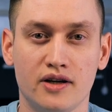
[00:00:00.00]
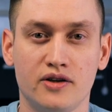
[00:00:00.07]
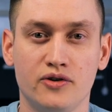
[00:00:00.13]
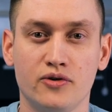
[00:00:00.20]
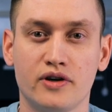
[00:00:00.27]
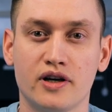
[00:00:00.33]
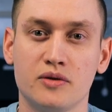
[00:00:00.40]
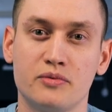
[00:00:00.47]

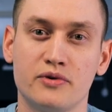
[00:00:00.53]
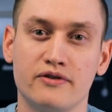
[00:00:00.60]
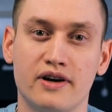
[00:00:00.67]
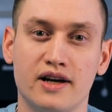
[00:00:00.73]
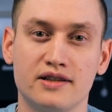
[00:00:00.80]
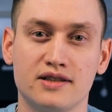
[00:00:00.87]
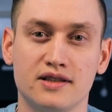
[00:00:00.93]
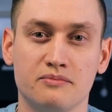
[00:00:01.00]
you can
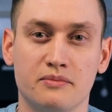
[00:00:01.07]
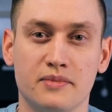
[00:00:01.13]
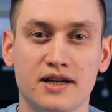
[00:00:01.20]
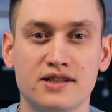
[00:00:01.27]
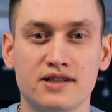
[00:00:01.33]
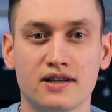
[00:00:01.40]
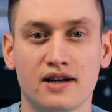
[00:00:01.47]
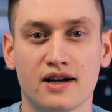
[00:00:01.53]
provide a
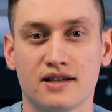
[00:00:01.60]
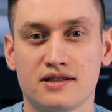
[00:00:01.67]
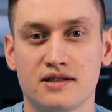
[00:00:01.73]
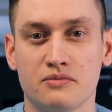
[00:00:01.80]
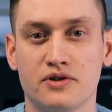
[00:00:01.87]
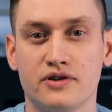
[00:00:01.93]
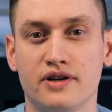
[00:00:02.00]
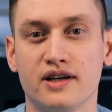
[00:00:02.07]
better
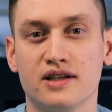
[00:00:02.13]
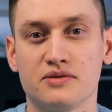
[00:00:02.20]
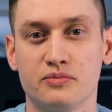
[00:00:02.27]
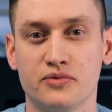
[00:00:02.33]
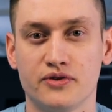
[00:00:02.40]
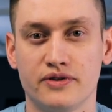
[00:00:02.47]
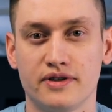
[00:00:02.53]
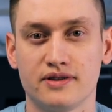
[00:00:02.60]
customer
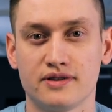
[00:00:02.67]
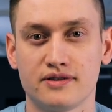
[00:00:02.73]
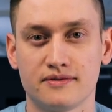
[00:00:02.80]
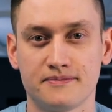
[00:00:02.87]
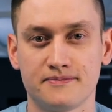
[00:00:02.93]
experience.